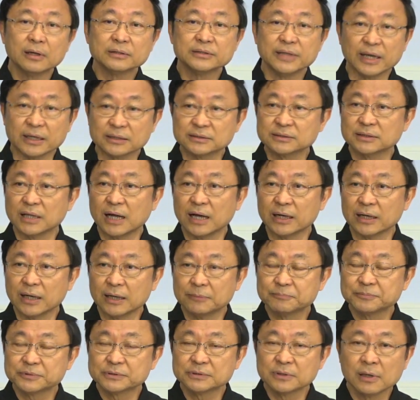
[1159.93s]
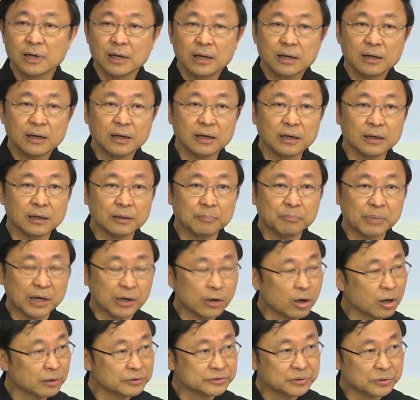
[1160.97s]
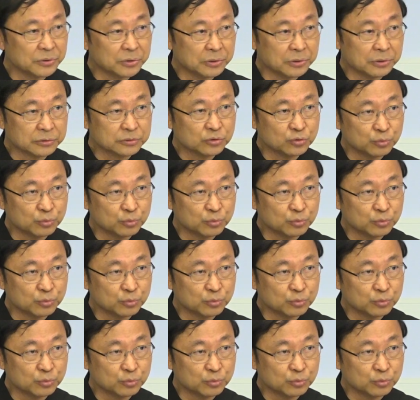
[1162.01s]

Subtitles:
tech startups, but also